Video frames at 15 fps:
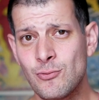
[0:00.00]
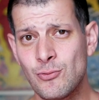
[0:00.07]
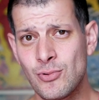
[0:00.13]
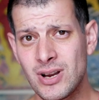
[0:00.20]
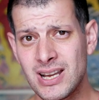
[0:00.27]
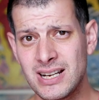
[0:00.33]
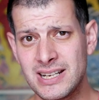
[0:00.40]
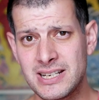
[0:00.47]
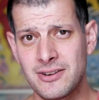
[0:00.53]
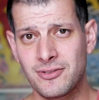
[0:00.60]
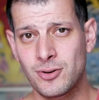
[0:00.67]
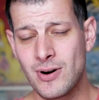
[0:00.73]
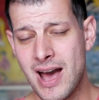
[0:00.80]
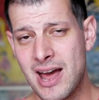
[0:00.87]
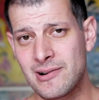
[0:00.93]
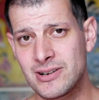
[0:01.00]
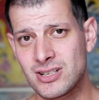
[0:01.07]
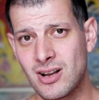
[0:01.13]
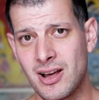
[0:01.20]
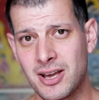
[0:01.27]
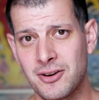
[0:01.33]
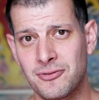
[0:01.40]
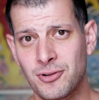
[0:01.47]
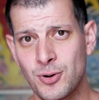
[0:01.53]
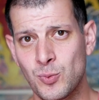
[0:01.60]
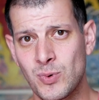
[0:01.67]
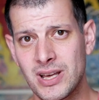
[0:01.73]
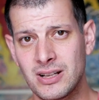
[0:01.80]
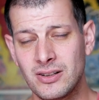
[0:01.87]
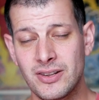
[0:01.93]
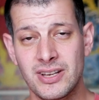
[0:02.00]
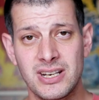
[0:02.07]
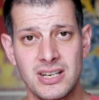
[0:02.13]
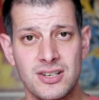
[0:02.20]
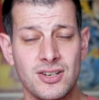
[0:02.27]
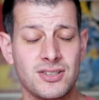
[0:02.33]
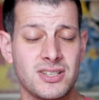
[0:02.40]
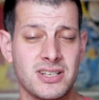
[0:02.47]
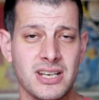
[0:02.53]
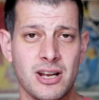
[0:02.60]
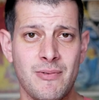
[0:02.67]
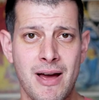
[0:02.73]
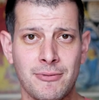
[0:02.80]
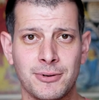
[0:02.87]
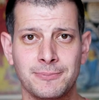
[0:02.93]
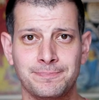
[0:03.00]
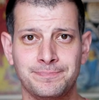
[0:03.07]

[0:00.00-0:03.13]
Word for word: really difficult areas like a front wheel that it does stick around.